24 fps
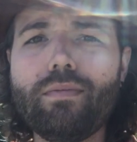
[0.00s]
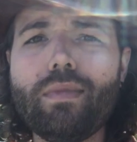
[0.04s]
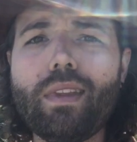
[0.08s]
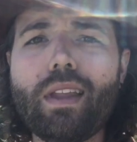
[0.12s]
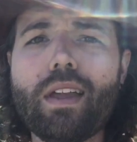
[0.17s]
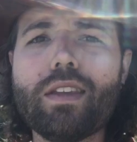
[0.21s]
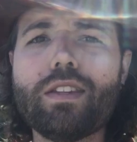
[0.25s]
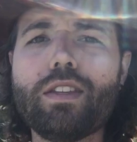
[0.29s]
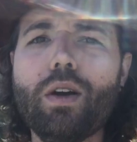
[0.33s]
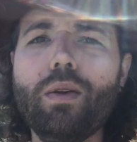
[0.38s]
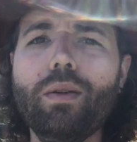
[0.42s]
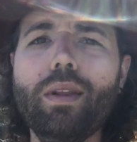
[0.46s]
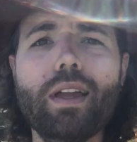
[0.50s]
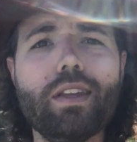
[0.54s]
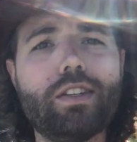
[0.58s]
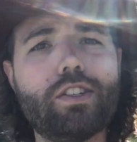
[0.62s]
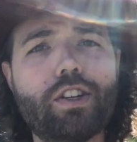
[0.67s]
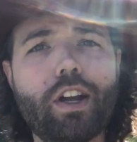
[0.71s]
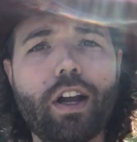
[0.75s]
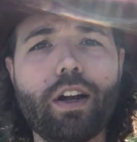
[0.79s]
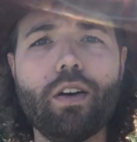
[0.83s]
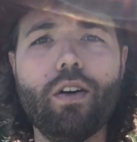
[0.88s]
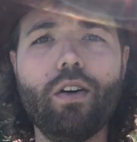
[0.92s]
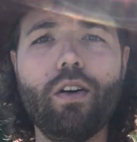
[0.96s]
So let's
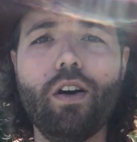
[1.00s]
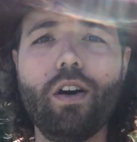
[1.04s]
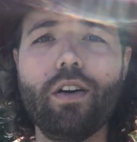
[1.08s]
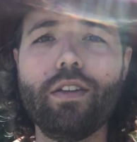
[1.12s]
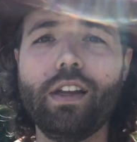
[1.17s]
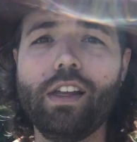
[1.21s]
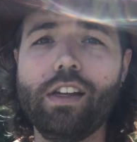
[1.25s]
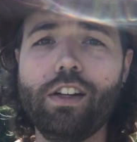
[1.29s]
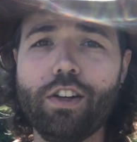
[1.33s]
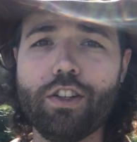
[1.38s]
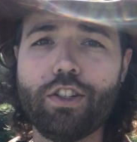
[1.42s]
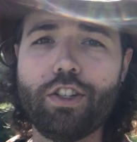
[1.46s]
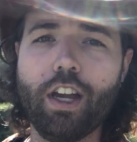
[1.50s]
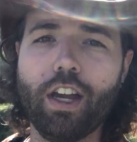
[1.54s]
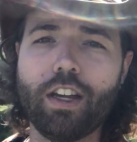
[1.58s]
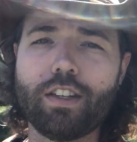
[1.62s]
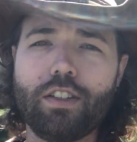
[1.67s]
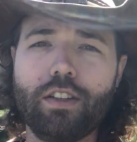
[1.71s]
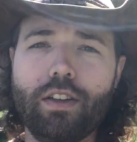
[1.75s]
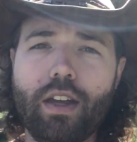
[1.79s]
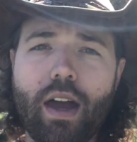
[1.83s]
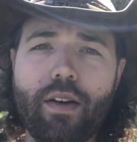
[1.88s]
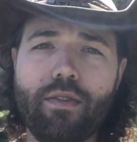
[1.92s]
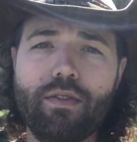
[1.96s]
check on the little chicks that
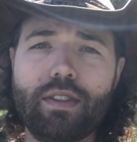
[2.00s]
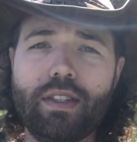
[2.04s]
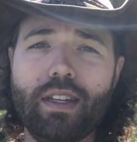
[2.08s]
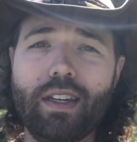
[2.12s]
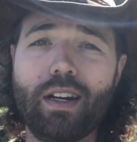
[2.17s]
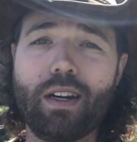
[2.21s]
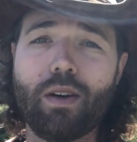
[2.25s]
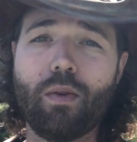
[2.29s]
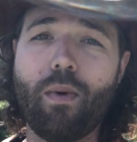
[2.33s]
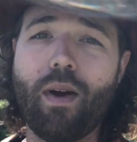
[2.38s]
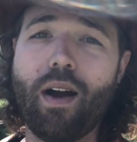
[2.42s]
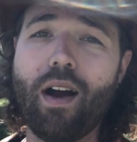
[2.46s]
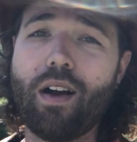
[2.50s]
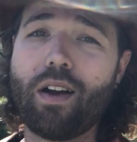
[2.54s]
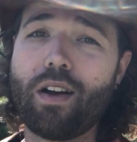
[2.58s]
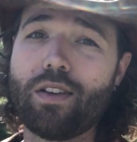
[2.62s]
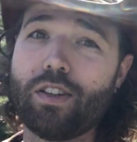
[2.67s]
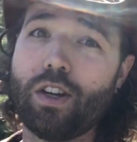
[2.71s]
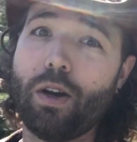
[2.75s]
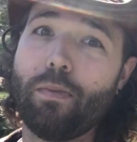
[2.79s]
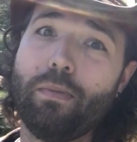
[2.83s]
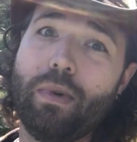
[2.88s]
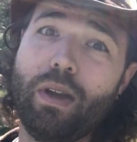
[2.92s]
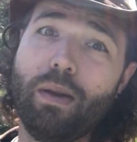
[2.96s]
you haven't seen in a while, because
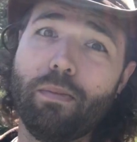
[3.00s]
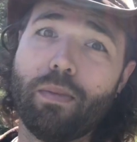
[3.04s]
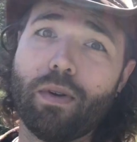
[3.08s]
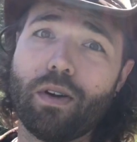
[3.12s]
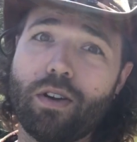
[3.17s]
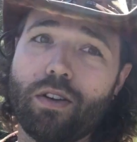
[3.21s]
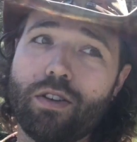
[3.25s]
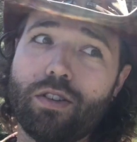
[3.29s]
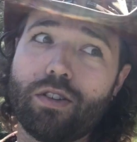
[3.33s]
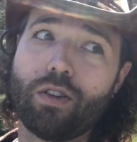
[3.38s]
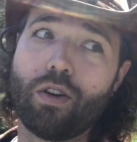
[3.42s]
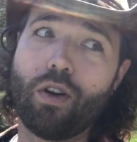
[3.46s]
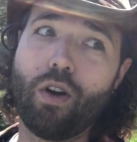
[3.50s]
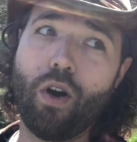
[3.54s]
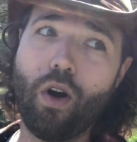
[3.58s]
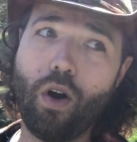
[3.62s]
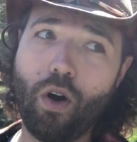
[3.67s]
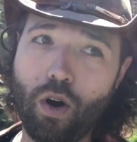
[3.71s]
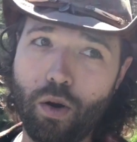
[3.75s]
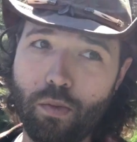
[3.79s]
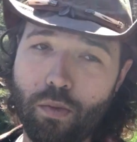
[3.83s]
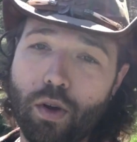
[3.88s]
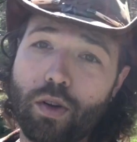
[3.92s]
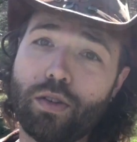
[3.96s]
our meat birds are
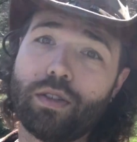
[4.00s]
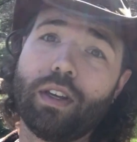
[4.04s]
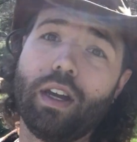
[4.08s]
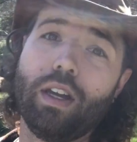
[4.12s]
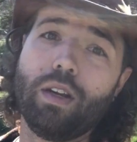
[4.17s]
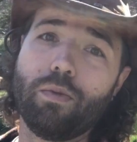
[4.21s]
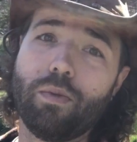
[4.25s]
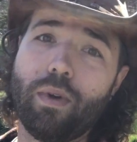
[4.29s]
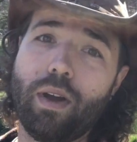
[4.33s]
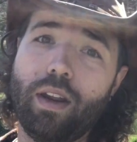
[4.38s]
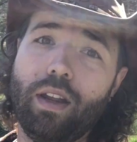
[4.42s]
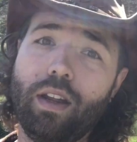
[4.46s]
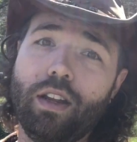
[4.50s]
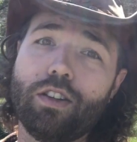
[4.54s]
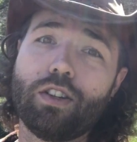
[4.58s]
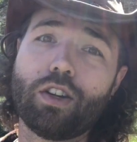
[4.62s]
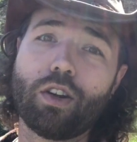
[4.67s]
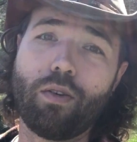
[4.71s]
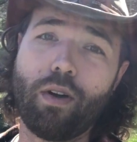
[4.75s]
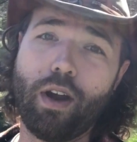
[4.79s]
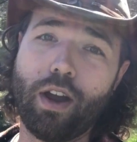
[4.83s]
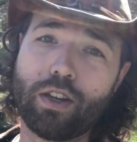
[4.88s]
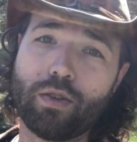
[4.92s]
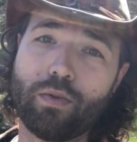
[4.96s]
almost getting ready to
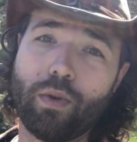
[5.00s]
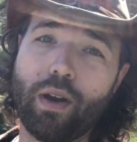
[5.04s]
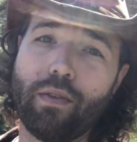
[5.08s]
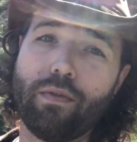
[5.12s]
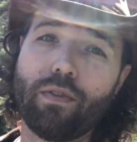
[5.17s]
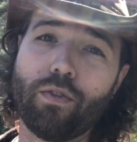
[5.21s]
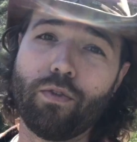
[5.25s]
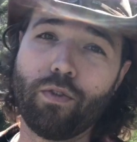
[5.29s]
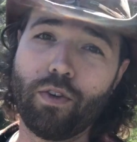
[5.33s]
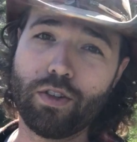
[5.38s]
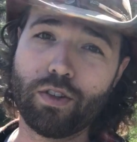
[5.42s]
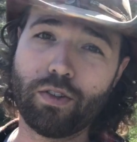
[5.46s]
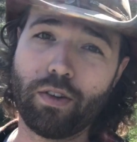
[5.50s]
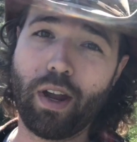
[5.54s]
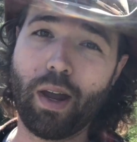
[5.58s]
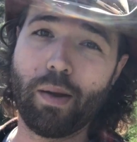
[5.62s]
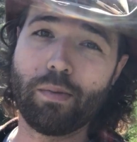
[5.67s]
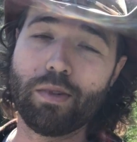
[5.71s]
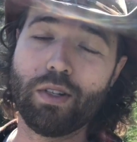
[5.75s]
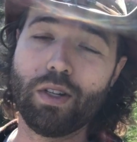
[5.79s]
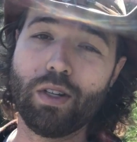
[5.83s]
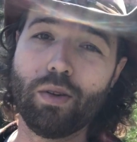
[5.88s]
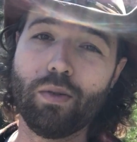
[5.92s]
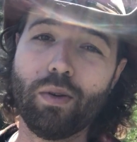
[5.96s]
graduate for freezer camp
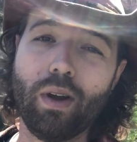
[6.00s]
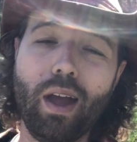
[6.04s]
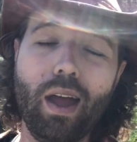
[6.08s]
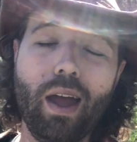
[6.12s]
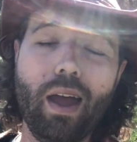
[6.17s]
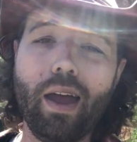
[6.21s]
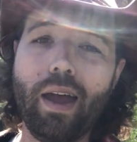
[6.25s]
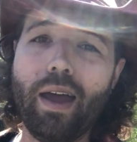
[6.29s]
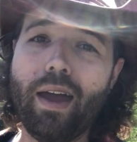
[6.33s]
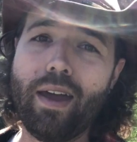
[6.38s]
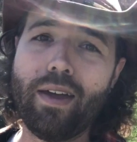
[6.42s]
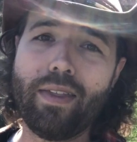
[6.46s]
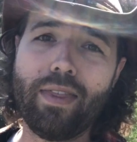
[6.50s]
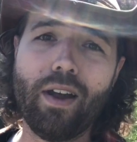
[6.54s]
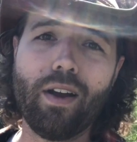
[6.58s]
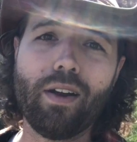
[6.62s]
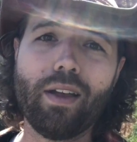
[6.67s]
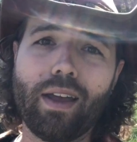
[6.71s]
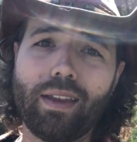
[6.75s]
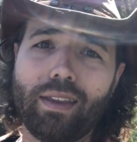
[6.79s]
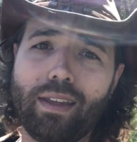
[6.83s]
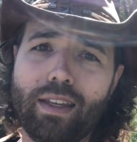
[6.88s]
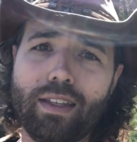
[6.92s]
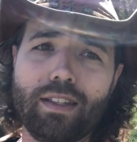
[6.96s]
too. They're
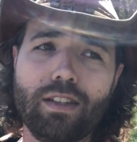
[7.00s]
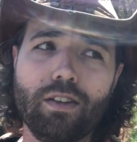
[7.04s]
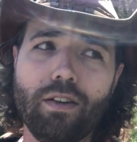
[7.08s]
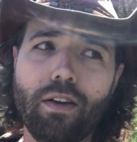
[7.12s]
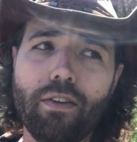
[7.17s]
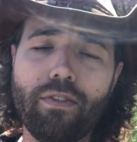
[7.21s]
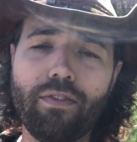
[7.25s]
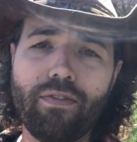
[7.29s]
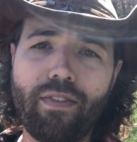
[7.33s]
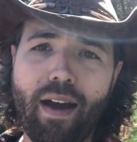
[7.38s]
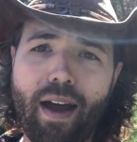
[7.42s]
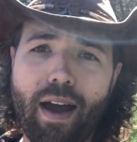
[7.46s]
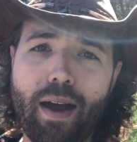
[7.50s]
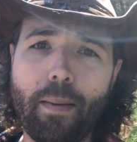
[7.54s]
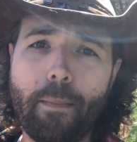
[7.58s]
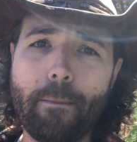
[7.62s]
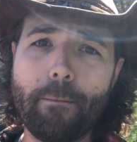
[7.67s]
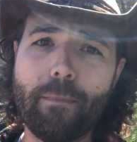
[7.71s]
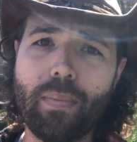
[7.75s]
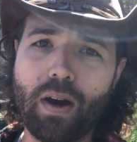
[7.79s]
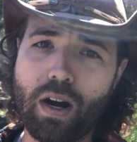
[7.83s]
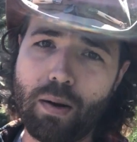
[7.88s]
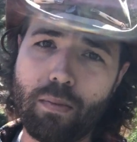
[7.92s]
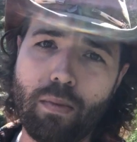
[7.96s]
like these little fat
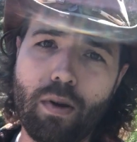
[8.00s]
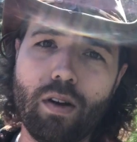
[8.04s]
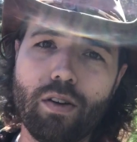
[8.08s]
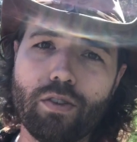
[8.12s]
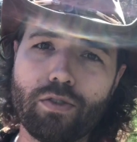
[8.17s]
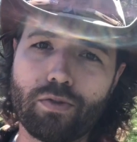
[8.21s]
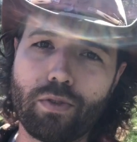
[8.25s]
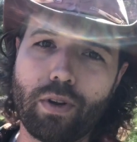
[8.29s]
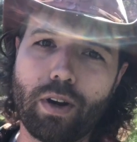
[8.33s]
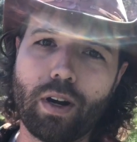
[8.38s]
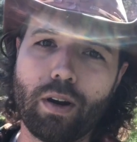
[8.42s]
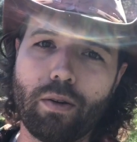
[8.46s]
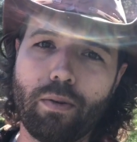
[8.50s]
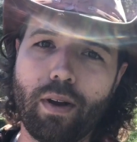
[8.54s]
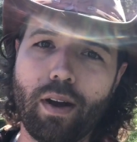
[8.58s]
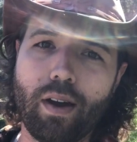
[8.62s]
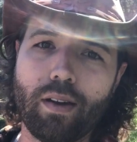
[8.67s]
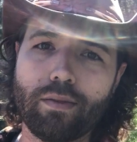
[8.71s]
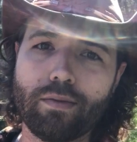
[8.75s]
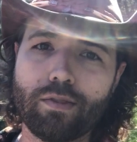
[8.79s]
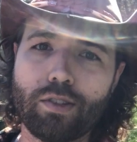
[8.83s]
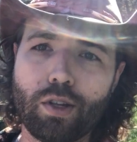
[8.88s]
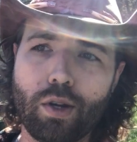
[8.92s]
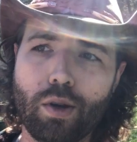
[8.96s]
butterballs running
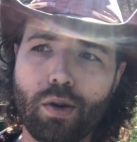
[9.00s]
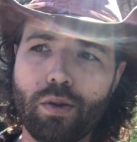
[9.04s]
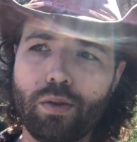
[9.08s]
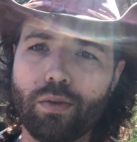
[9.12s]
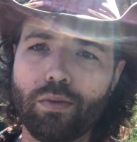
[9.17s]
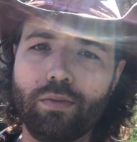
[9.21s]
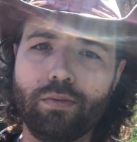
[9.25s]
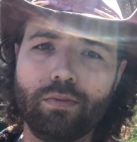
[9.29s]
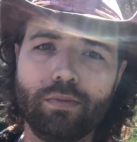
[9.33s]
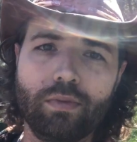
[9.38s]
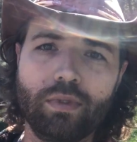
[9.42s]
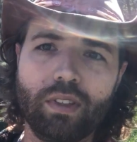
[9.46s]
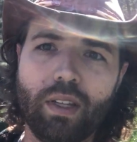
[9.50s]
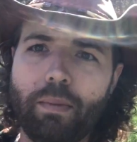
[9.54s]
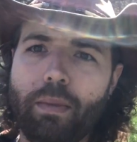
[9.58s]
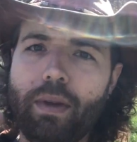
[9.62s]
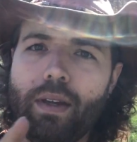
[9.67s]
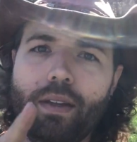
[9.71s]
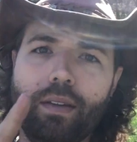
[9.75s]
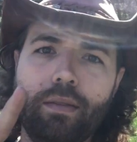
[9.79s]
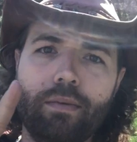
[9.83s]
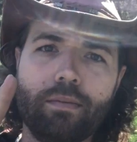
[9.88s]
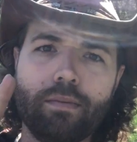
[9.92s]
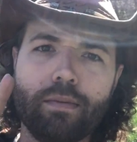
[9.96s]
around. So let
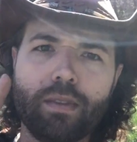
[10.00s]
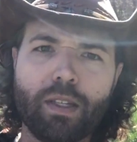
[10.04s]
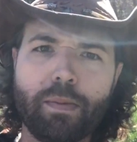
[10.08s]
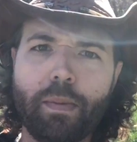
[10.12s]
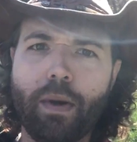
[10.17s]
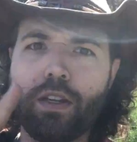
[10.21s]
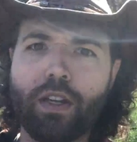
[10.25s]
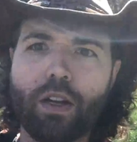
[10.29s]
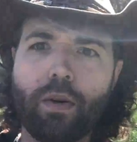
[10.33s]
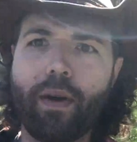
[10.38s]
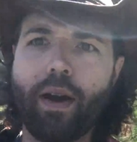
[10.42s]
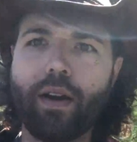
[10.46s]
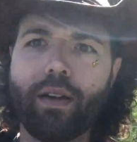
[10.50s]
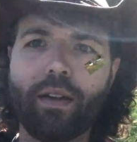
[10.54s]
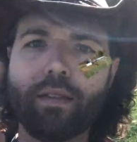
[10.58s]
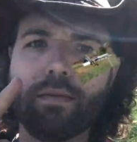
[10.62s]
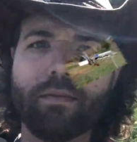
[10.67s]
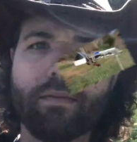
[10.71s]
me spin you around and